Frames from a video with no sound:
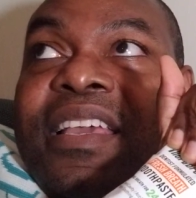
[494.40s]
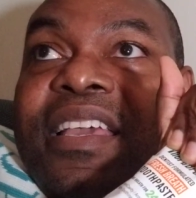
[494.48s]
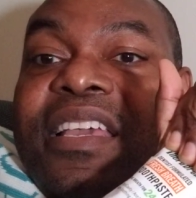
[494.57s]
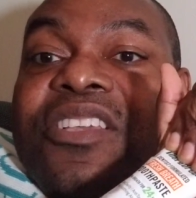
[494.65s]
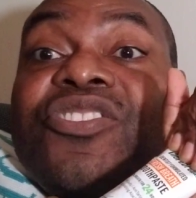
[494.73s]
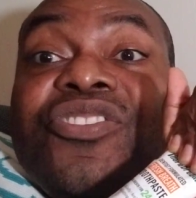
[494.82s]

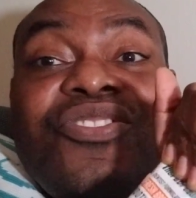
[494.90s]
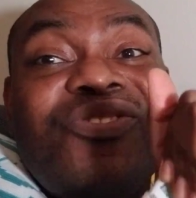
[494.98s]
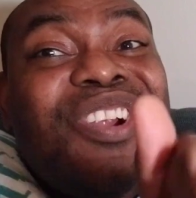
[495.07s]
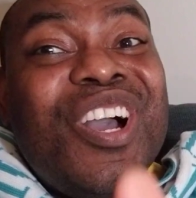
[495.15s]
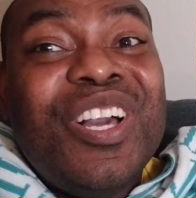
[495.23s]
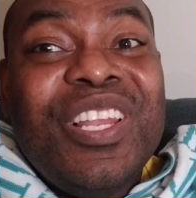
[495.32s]
is
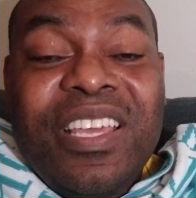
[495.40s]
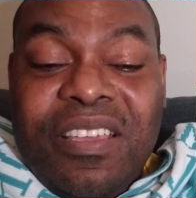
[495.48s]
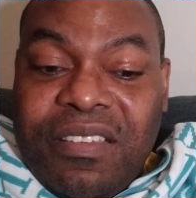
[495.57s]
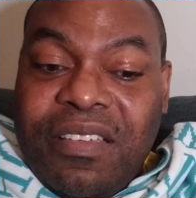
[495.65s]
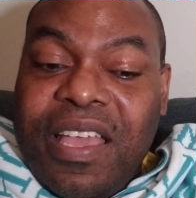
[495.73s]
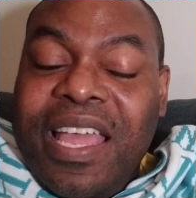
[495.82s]
struggling,
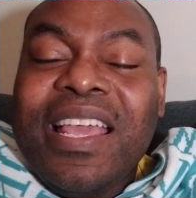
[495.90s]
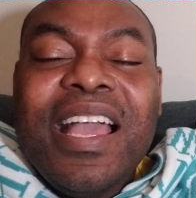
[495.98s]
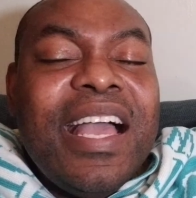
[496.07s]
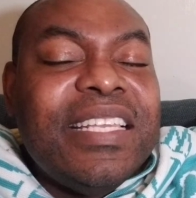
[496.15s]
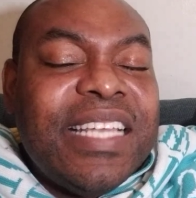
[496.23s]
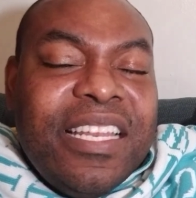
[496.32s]
and
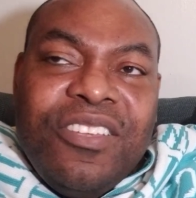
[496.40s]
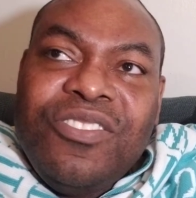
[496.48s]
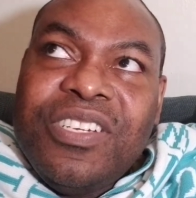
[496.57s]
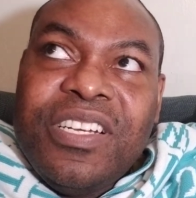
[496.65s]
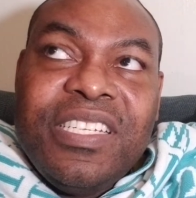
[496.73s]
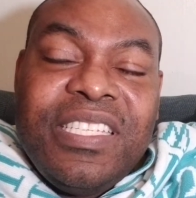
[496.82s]
guys, I need you
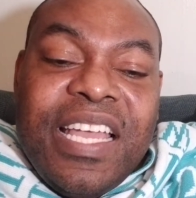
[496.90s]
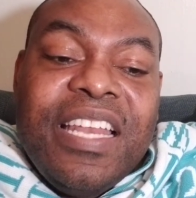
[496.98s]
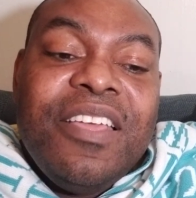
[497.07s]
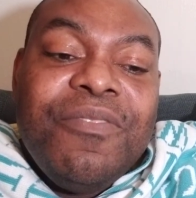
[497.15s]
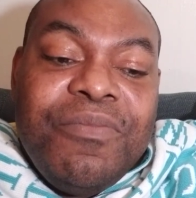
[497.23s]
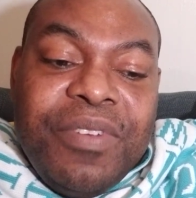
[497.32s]
to understand,
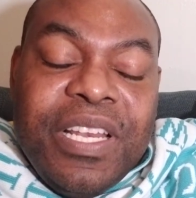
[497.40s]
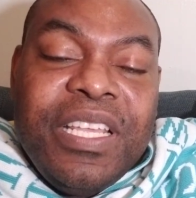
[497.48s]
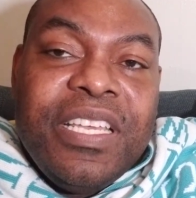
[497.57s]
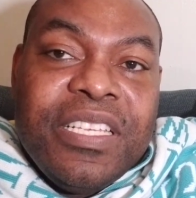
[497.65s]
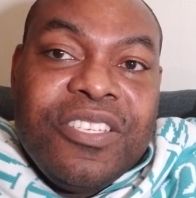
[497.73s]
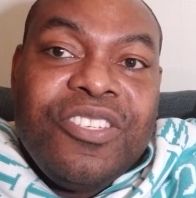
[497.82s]
it
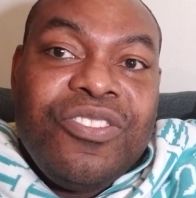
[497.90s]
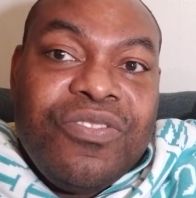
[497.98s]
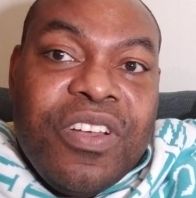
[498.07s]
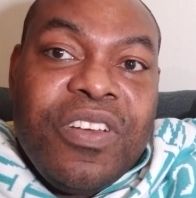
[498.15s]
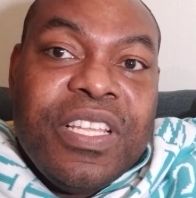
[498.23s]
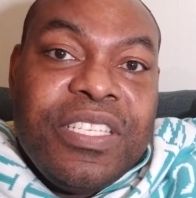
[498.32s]
really is a
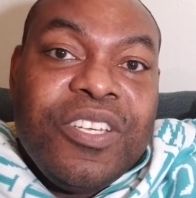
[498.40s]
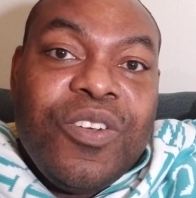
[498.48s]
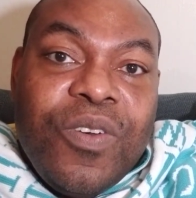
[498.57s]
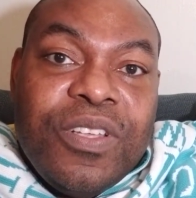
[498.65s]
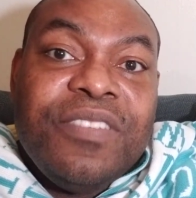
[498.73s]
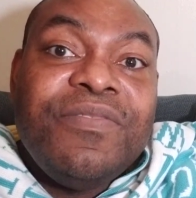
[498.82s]
struggle. It's a
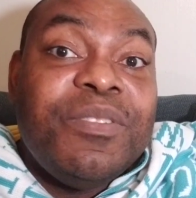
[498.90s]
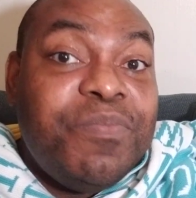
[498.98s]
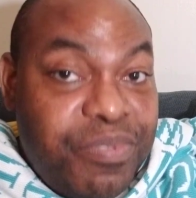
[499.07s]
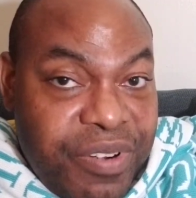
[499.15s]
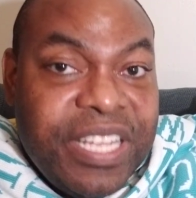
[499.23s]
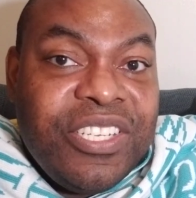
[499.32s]
cause of
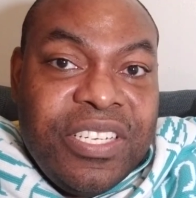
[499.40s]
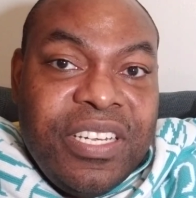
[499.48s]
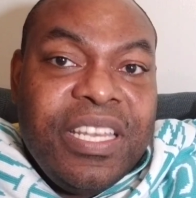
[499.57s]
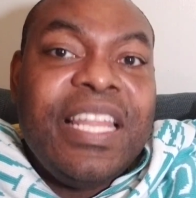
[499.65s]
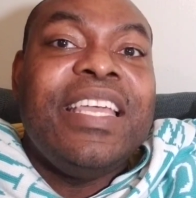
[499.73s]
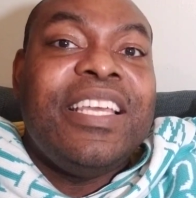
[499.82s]
depression,
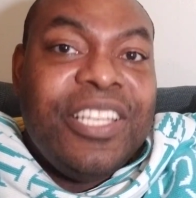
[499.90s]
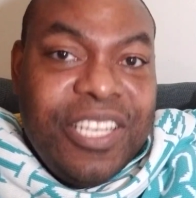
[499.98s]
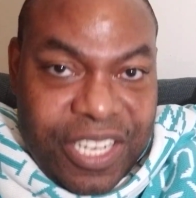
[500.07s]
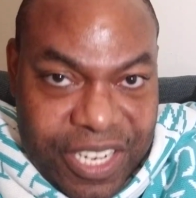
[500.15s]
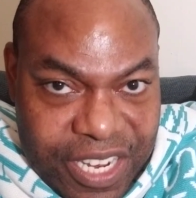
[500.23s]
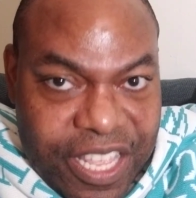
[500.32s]
like
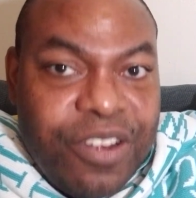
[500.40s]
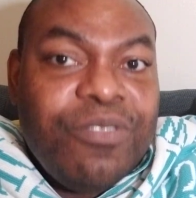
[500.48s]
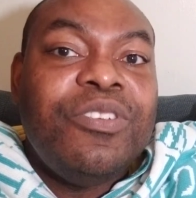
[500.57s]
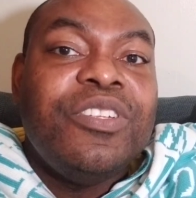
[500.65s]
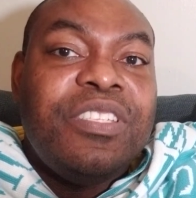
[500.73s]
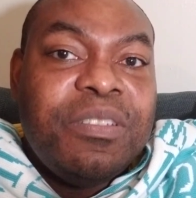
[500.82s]

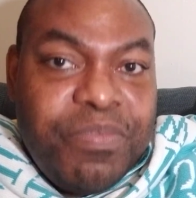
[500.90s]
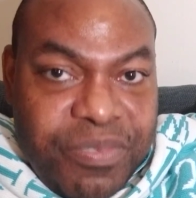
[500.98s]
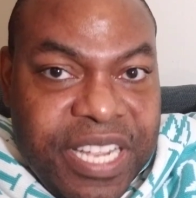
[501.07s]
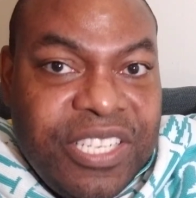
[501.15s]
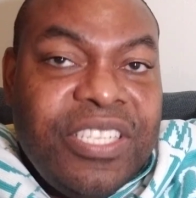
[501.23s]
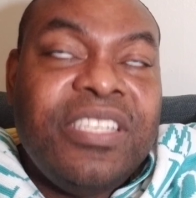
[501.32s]
literal
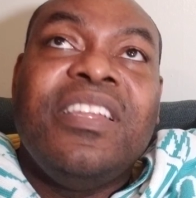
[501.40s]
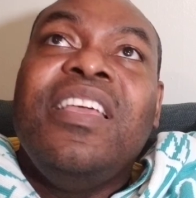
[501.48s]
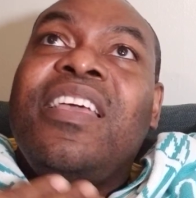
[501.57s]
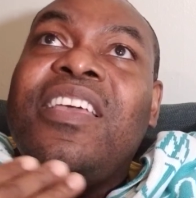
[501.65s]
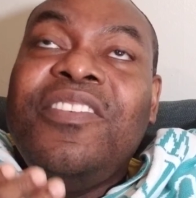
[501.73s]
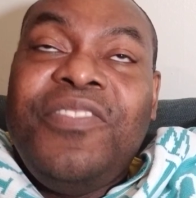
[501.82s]
depression,
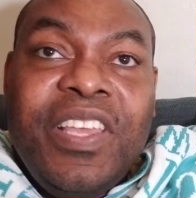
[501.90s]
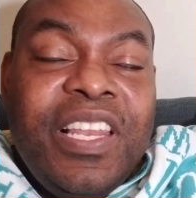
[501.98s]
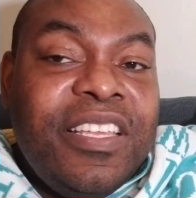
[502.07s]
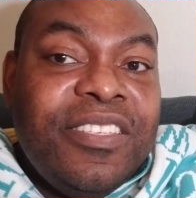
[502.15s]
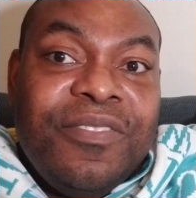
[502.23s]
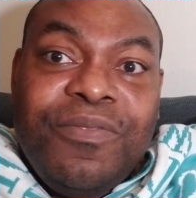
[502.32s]

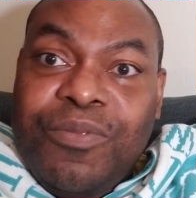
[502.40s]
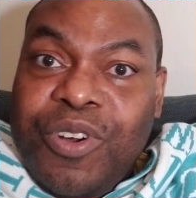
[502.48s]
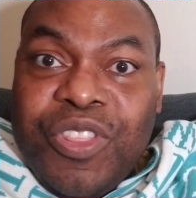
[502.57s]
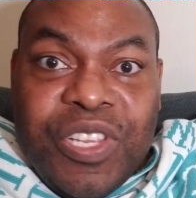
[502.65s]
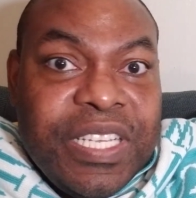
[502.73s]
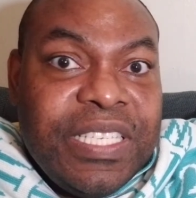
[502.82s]
feelings of
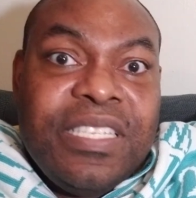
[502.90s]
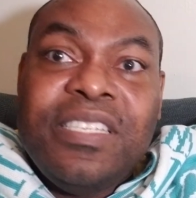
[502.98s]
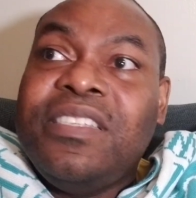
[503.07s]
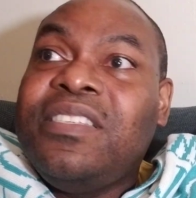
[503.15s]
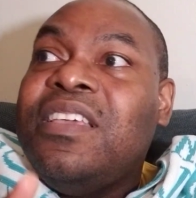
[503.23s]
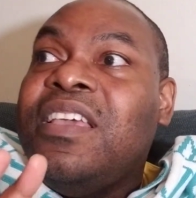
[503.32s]
worthlessness.